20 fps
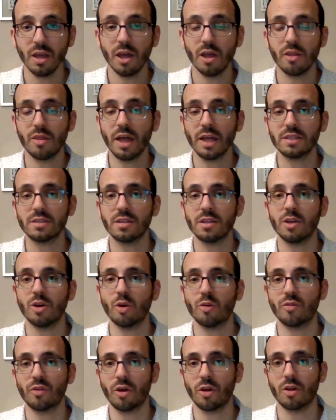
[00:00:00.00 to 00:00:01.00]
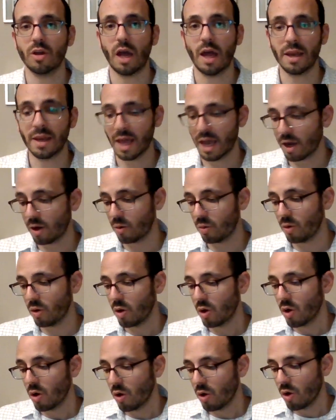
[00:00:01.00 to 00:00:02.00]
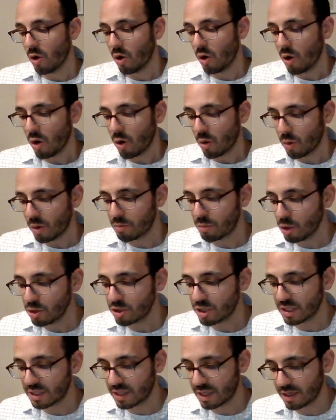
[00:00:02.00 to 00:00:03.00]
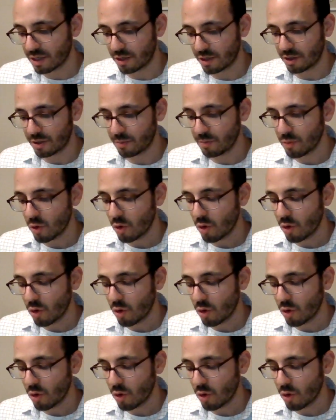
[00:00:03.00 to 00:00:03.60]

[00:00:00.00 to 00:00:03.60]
That's the overall. And now, what Moshe did here